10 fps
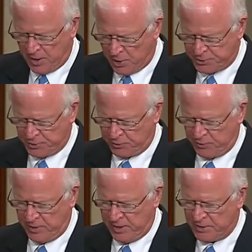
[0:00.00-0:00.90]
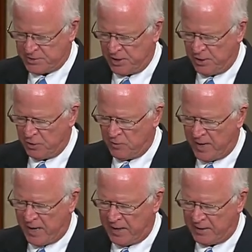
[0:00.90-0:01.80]
also creates a new
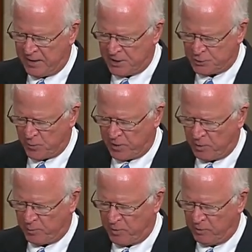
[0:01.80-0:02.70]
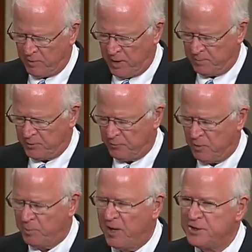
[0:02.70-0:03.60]
ag guest worker program to
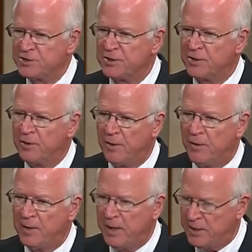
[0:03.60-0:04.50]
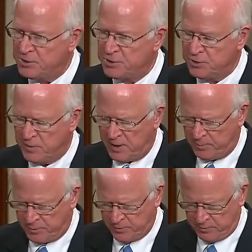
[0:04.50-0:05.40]
replace the current
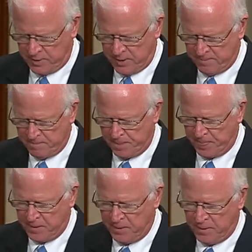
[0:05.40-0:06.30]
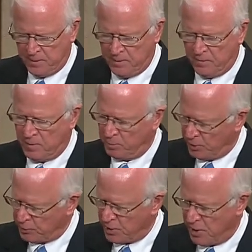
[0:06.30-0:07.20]
H-2A program. The
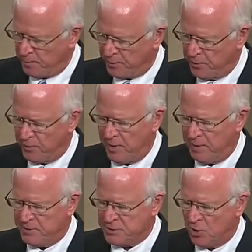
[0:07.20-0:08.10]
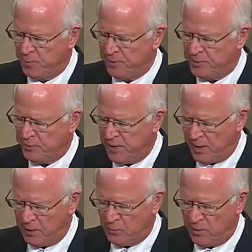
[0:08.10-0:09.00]
blue card program is open to
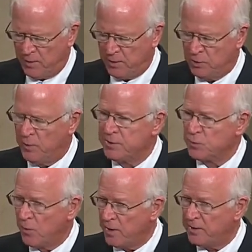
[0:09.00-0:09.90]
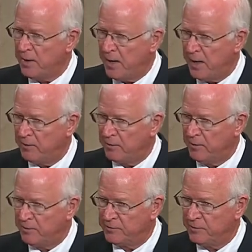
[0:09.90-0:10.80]
anyone who has worked in
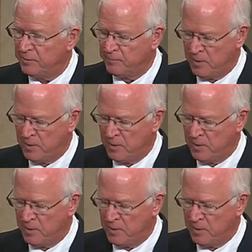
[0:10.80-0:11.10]
agriculture